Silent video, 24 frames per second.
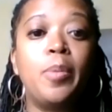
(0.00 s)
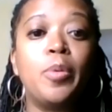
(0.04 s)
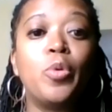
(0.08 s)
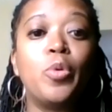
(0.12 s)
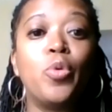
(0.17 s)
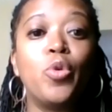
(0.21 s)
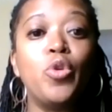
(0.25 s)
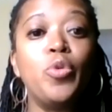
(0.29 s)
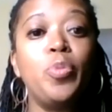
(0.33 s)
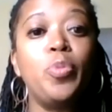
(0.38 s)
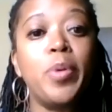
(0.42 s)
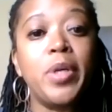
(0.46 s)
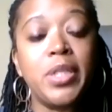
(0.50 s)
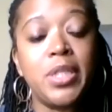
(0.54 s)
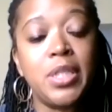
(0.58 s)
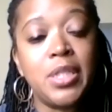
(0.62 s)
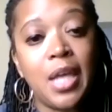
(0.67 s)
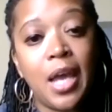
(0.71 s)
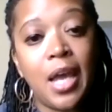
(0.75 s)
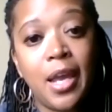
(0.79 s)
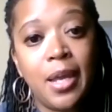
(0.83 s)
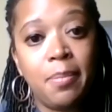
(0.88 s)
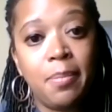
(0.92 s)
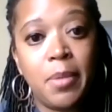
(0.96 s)
Group
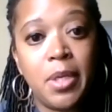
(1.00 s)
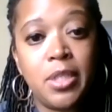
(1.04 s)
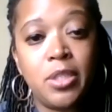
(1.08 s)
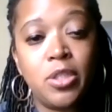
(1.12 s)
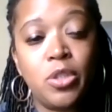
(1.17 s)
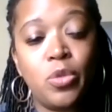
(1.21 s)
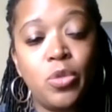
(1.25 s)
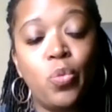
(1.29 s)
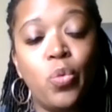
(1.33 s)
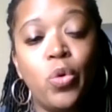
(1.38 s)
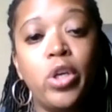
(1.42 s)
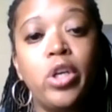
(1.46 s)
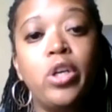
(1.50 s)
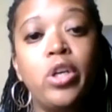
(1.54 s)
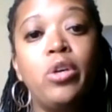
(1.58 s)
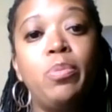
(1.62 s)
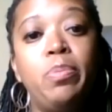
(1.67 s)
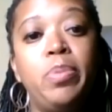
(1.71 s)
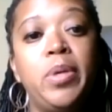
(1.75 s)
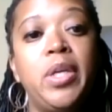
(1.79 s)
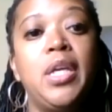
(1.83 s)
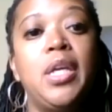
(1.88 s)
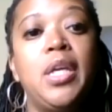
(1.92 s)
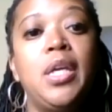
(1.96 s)
assignments will
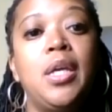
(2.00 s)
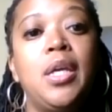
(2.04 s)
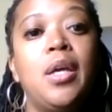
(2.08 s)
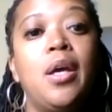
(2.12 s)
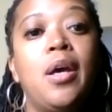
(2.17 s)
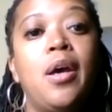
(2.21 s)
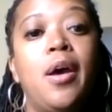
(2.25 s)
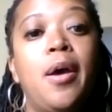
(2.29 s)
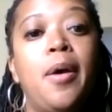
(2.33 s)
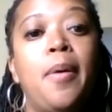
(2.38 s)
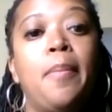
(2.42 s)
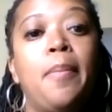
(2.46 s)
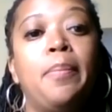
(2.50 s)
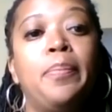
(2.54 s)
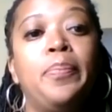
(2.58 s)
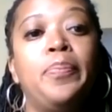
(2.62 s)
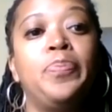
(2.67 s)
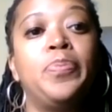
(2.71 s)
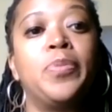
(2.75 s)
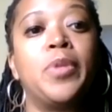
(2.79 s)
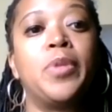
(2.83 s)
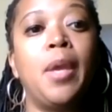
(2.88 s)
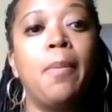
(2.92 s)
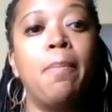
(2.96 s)
be
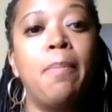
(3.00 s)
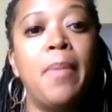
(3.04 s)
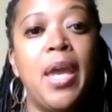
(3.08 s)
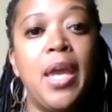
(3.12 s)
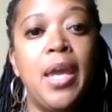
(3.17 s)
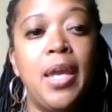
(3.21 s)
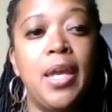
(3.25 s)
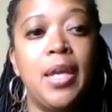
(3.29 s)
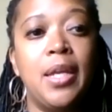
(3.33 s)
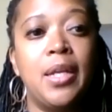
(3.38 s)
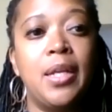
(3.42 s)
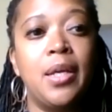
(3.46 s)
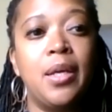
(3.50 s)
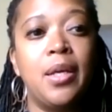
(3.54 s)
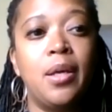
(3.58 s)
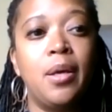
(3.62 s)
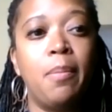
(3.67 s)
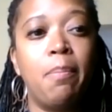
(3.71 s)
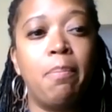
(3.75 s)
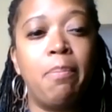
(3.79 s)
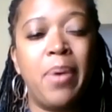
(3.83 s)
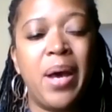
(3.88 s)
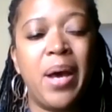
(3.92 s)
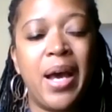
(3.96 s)
made
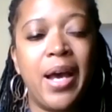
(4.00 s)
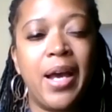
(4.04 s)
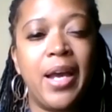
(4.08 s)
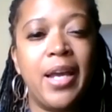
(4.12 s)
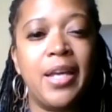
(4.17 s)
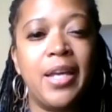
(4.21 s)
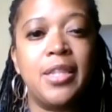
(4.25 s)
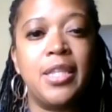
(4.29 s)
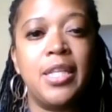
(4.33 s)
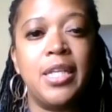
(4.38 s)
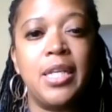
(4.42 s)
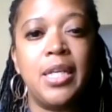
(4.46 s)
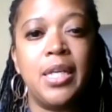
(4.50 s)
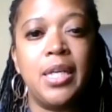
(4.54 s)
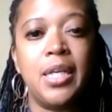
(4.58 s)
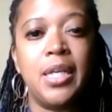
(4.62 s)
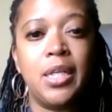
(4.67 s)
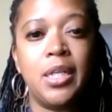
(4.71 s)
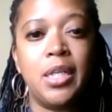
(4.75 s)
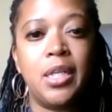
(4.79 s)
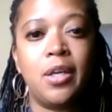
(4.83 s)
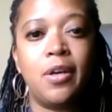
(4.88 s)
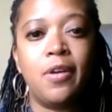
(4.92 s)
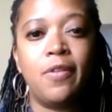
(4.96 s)
by the
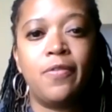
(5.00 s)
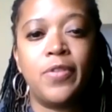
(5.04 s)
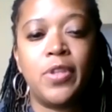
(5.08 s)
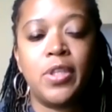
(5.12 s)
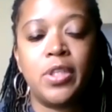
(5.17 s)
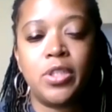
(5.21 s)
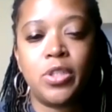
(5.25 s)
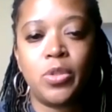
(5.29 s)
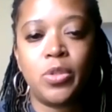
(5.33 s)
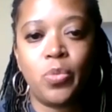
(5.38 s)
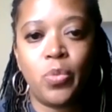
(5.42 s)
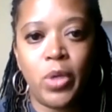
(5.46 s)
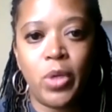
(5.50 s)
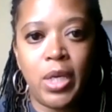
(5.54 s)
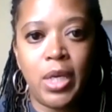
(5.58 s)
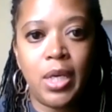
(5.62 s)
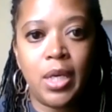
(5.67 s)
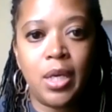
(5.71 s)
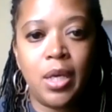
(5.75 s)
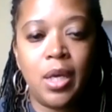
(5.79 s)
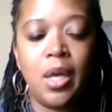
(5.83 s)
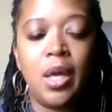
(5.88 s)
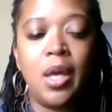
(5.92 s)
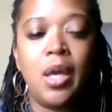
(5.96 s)
end of this week.
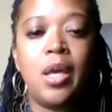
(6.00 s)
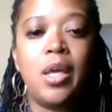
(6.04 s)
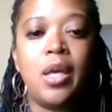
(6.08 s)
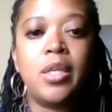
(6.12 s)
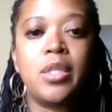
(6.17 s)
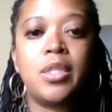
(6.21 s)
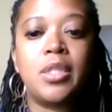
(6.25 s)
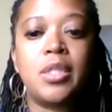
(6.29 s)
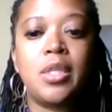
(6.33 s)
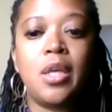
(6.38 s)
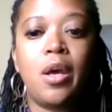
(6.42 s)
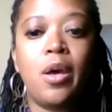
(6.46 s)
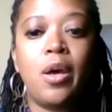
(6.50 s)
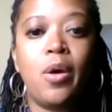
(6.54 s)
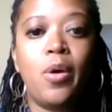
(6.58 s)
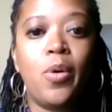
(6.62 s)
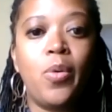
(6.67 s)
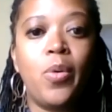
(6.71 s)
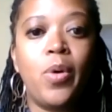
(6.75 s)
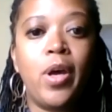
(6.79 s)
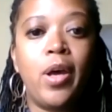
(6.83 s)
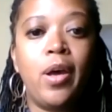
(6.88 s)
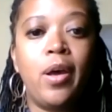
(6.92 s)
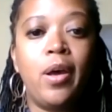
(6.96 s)

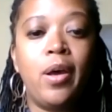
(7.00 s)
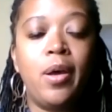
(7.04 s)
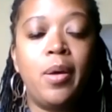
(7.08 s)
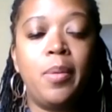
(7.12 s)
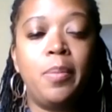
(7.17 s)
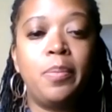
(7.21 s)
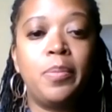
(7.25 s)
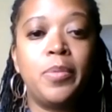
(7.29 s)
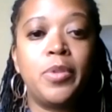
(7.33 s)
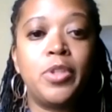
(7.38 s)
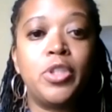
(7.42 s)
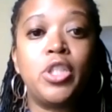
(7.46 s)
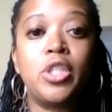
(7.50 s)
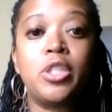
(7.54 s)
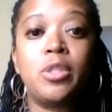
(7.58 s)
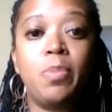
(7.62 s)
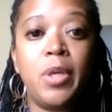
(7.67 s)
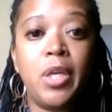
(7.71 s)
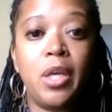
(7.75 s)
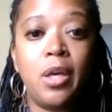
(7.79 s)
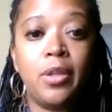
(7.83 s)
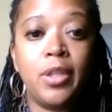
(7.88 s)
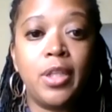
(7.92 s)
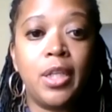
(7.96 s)
So just
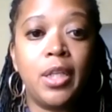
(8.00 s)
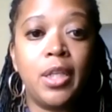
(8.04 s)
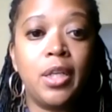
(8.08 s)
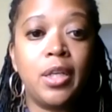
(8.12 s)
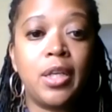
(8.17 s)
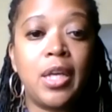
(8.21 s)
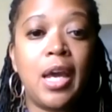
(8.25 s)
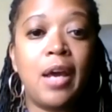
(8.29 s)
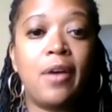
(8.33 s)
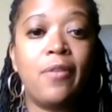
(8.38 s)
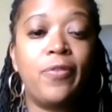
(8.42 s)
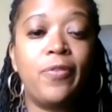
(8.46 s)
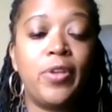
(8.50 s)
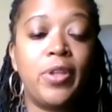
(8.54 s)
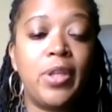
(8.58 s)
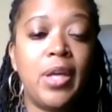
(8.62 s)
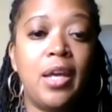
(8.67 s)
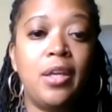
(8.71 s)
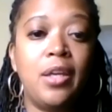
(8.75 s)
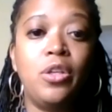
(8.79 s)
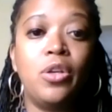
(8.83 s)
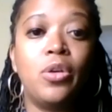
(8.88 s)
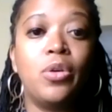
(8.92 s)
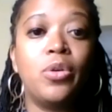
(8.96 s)
be on the lookout for
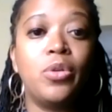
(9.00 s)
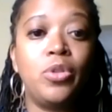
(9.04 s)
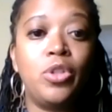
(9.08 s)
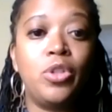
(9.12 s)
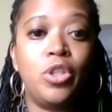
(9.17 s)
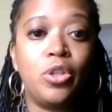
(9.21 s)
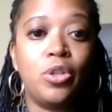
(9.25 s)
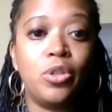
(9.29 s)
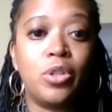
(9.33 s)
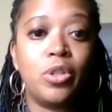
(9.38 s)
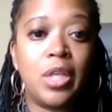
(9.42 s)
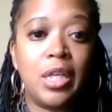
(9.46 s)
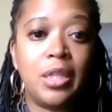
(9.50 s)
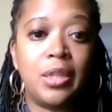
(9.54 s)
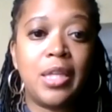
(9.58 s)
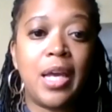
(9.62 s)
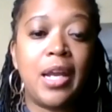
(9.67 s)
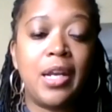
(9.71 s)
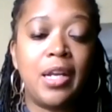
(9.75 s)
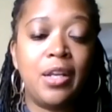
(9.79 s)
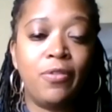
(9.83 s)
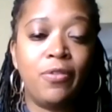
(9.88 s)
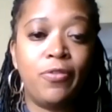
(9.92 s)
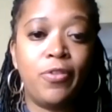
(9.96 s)
that. You'll get
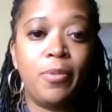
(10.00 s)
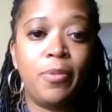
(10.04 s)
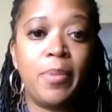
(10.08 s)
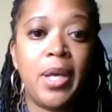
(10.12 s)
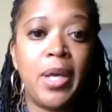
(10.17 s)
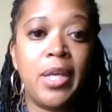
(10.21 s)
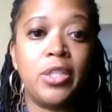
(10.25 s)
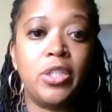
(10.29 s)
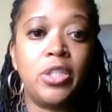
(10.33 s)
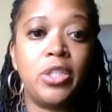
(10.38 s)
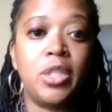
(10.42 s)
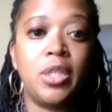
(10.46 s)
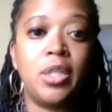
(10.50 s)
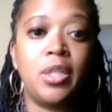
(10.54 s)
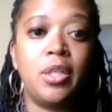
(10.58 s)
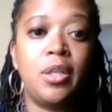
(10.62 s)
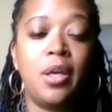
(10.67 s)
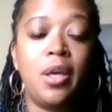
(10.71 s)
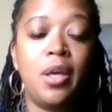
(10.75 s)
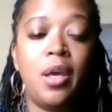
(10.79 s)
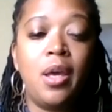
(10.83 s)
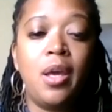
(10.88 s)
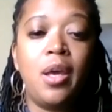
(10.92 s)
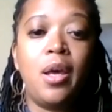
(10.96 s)
that information
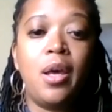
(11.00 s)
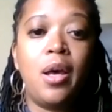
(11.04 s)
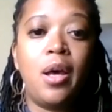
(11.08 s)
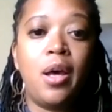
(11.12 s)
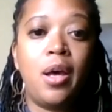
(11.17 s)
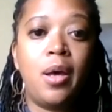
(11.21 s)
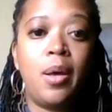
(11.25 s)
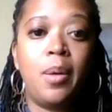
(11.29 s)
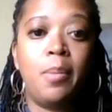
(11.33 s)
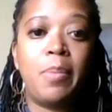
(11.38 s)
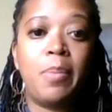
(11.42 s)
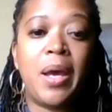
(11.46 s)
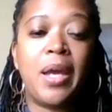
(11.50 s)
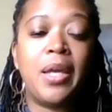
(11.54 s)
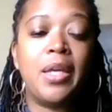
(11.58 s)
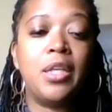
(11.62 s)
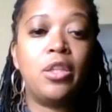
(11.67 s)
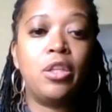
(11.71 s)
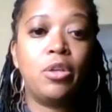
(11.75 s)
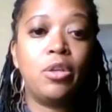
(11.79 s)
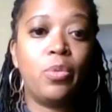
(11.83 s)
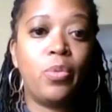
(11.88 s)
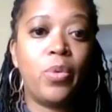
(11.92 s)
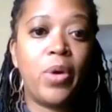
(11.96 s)
by
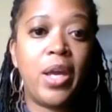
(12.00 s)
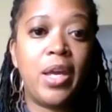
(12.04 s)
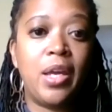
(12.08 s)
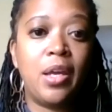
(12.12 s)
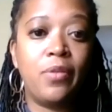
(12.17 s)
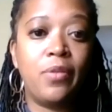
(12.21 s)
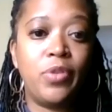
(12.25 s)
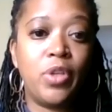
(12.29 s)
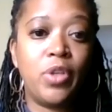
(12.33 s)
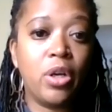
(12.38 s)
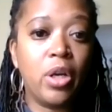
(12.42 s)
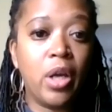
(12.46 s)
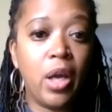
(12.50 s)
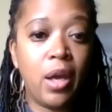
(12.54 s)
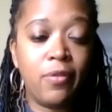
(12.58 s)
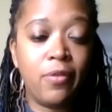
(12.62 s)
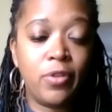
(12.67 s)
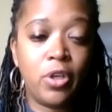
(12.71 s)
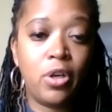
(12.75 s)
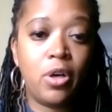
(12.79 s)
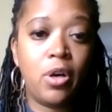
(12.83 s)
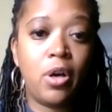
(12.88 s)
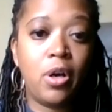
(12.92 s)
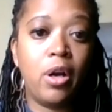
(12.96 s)
either way of your
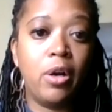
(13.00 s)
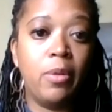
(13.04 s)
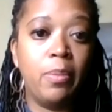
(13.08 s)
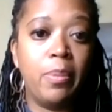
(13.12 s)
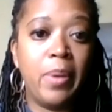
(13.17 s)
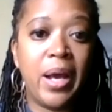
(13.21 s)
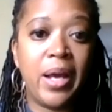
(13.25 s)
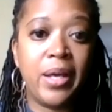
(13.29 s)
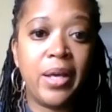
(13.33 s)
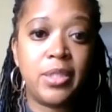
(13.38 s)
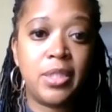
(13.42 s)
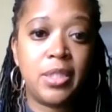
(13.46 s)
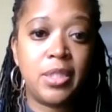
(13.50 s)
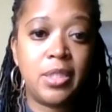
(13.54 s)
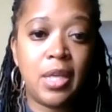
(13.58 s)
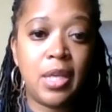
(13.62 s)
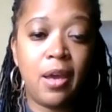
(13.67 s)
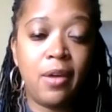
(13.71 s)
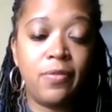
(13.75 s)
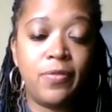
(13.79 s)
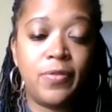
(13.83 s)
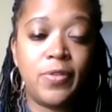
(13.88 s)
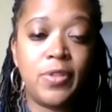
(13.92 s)
governor or by Steph.